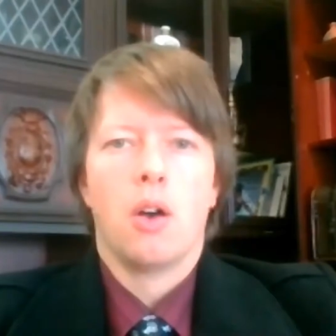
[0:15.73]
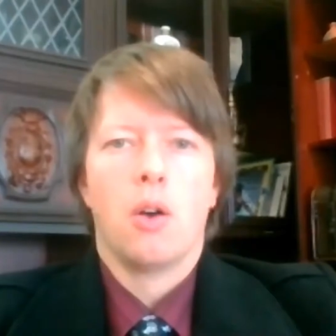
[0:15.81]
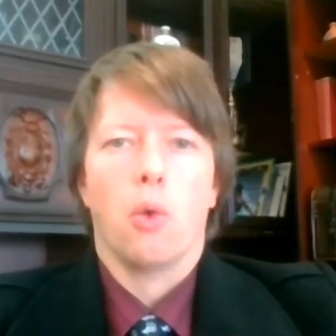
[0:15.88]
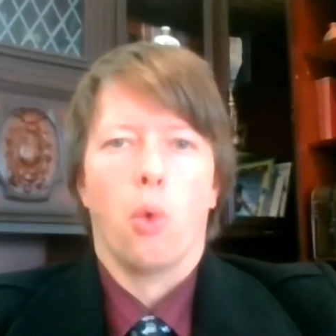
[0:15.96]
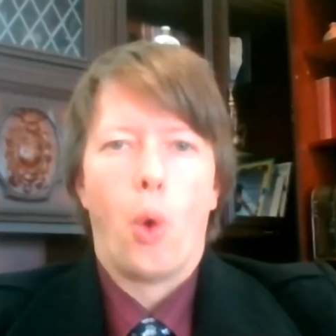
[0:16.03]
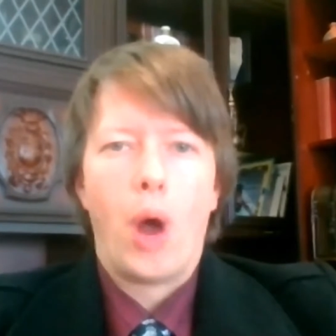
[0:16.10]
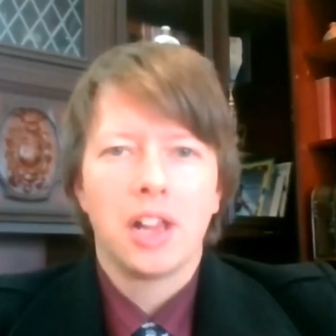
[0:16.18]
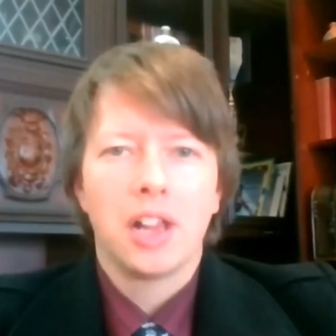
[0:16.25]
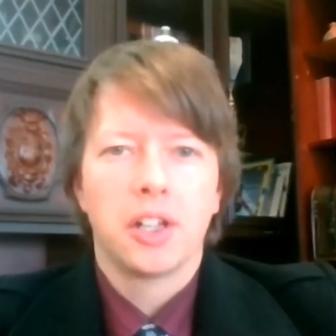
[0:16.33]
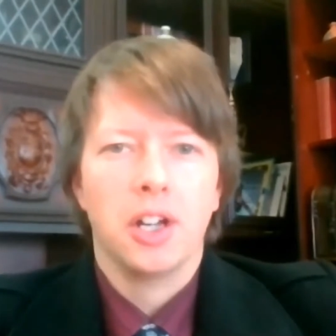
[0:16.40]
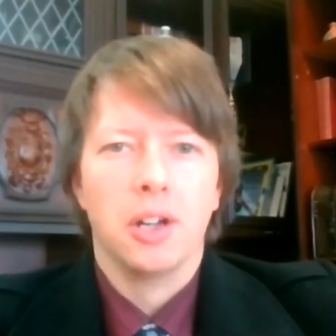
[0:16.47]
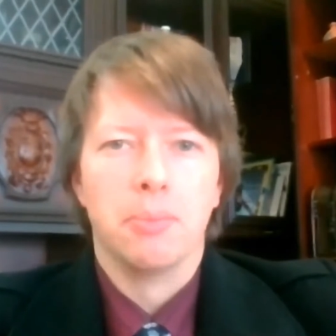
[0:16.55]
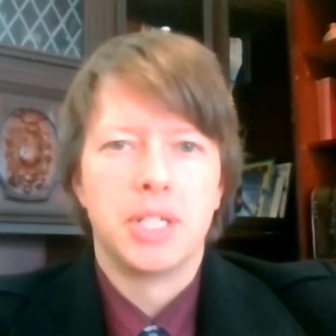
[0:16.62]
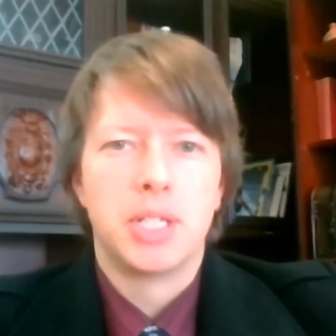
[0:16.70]

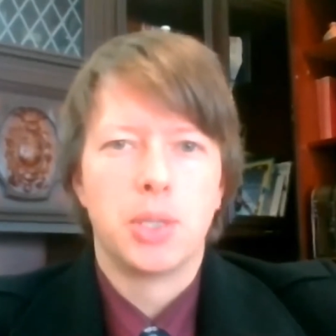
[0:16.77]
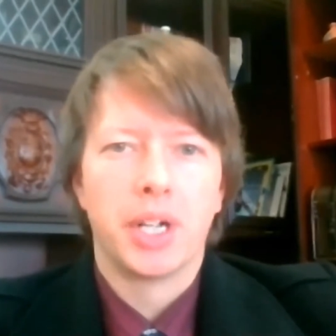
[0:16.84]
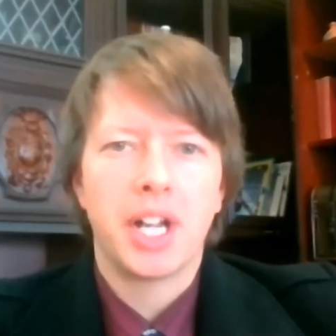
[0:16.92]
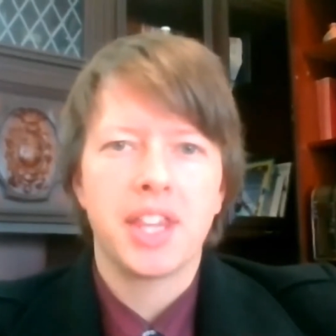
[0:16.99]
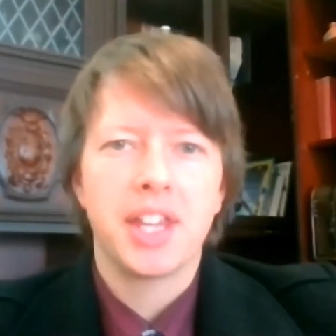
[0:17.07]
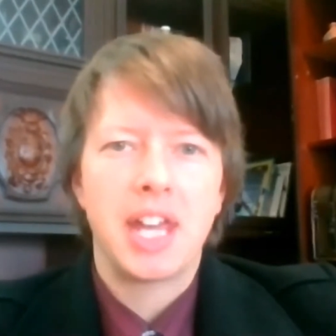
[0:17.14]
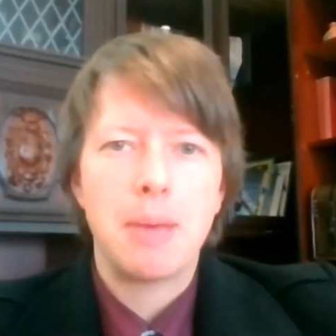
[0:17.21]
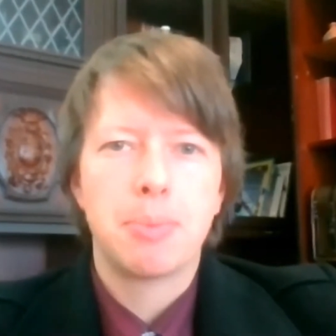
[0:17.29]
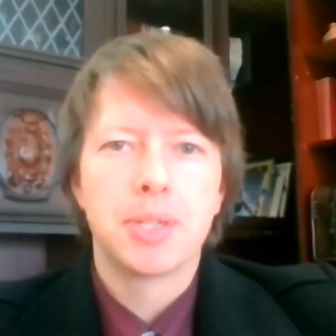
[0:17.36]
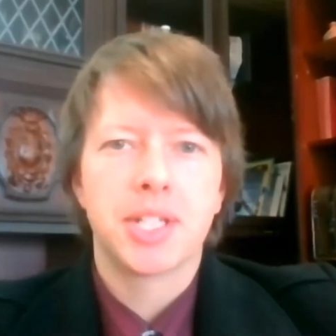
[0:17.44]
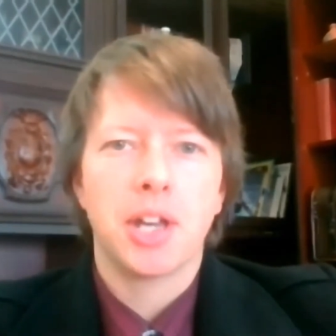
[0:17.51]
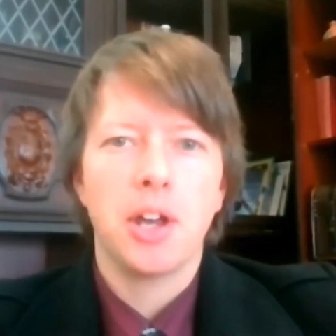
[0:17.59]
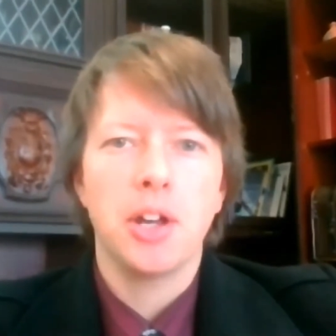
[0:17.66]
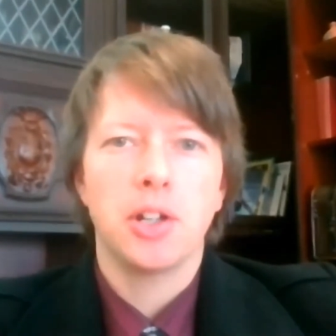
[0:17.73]
Welcome to another
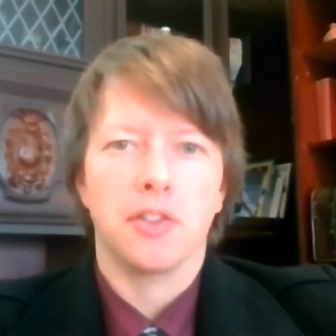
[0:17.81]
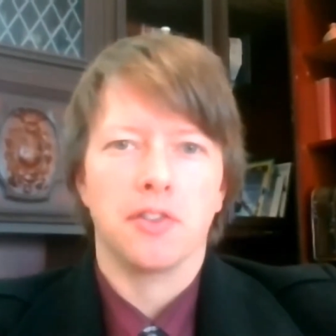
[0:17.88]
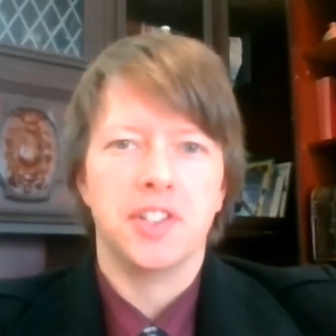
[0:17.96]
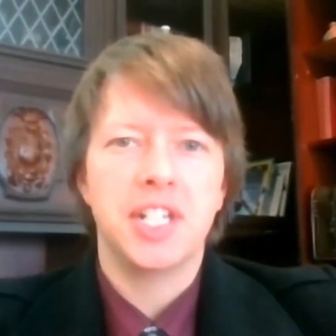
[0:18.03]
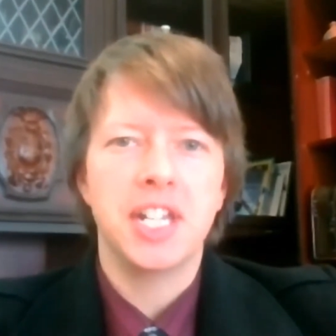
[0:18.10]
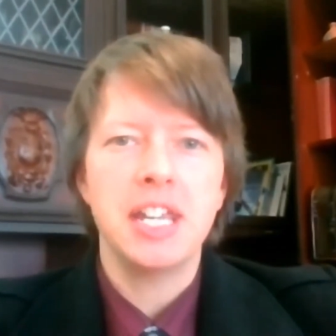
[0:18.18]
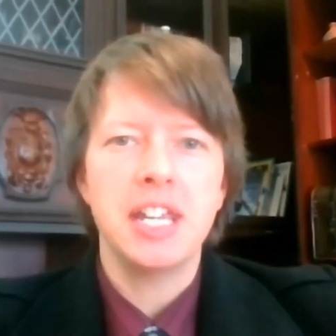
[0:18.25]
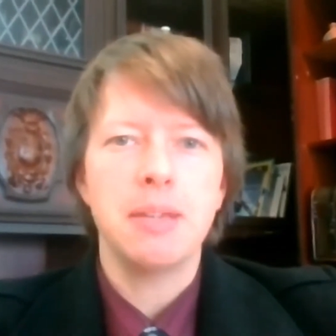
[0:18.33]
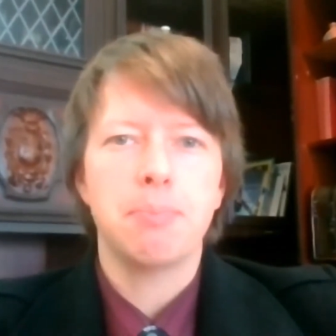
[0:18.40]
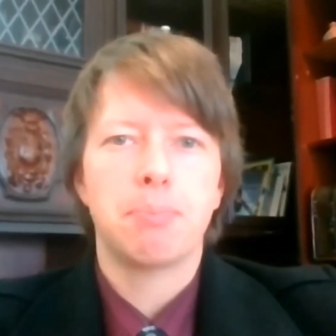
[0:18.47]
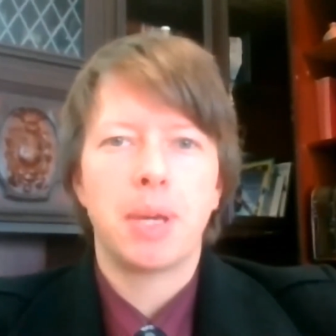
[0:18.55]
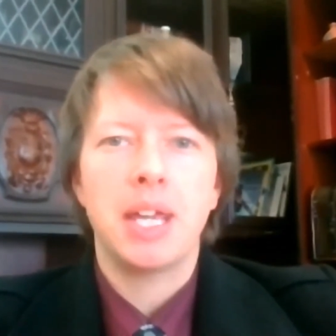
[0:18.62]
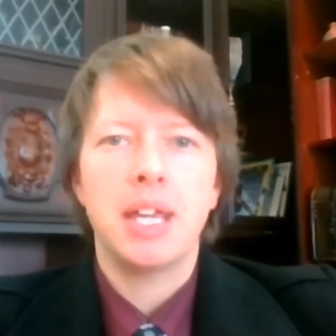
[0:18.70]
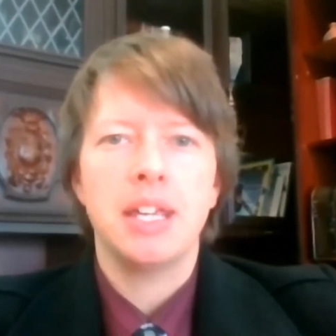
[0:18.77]
episode of
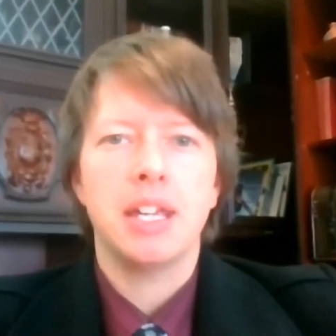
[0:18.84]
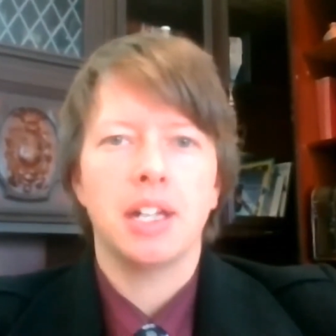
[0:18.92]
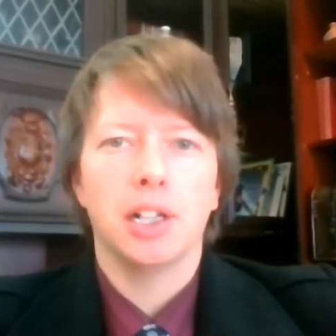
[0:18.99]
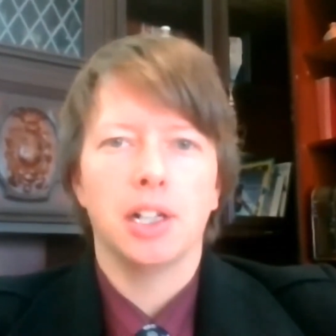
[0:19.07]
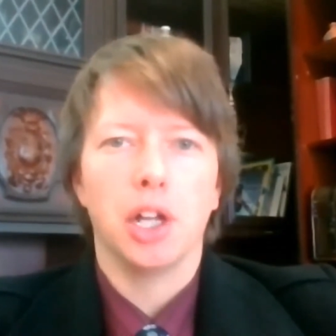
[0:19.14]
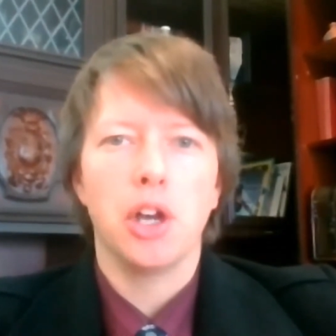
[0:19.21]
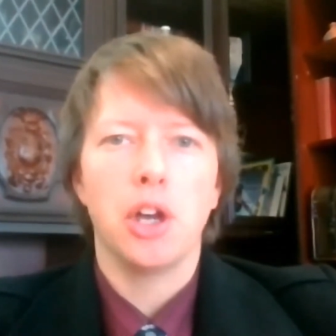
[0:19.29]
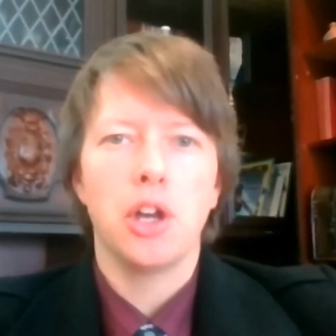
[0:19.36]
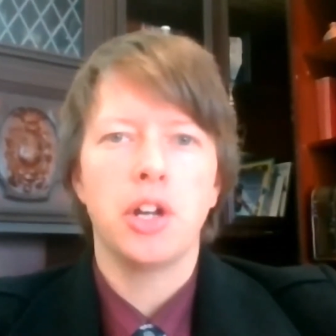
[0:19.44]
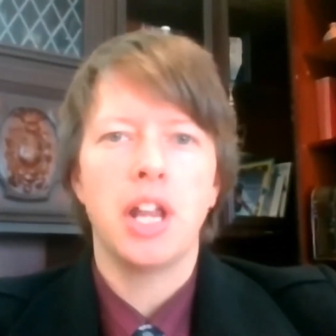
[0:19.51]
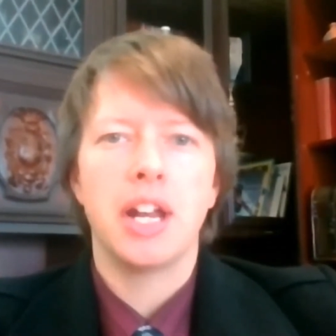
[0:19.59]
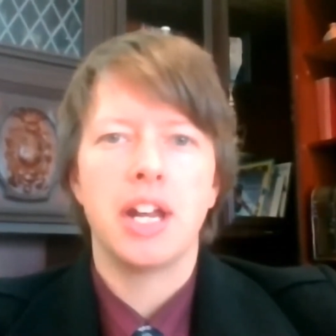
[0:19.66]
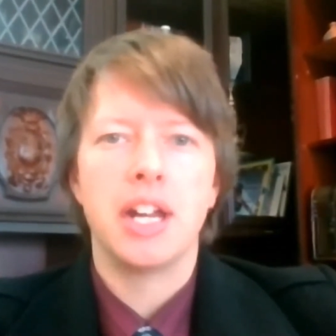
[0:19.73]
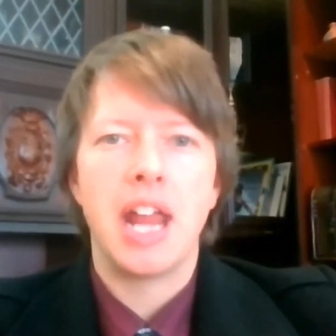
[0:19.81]
DP
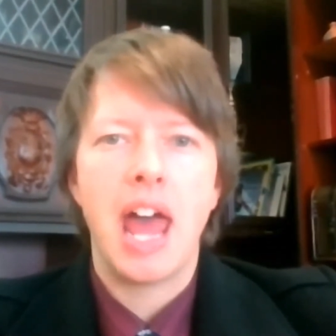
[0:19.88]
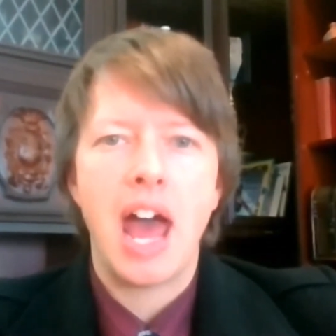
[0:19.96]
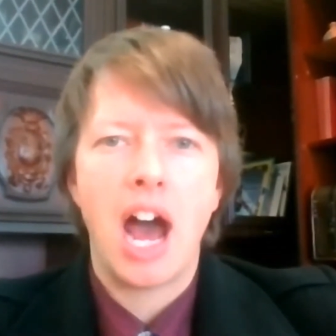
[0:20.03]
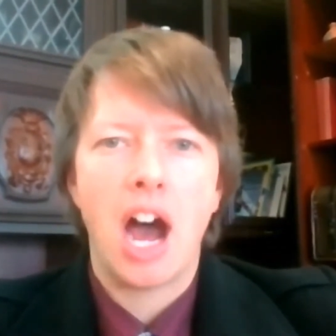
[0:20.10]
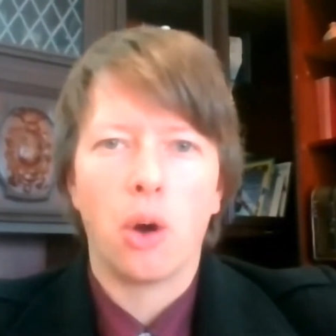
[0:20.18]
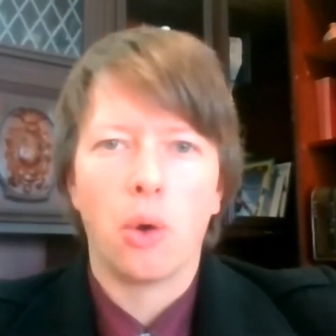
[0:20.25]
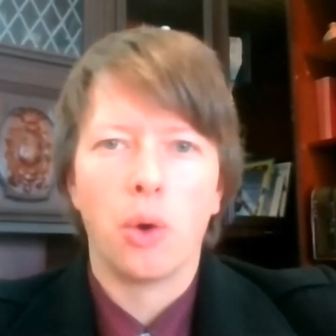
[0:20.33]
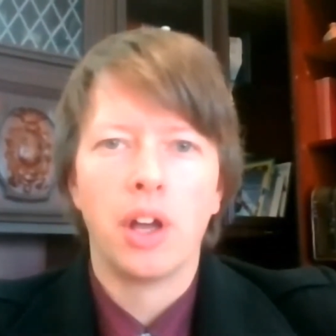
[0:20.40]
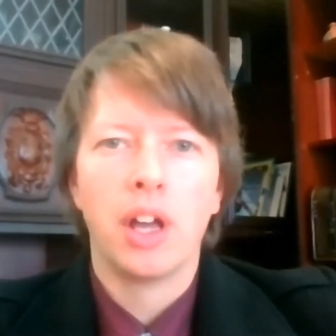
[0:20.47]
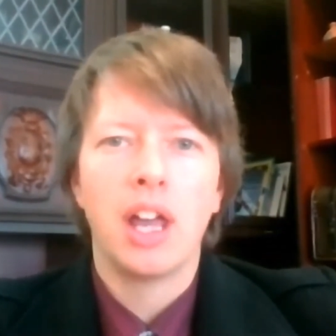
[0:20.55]
Learn Now.